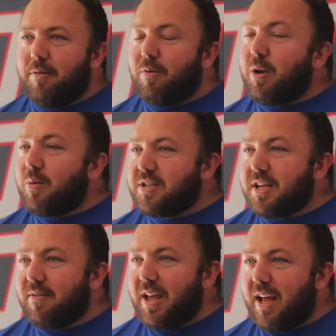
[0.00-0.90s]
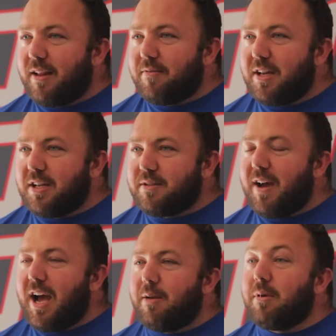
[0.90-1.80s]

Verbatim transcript: frequency of that lifting is fine,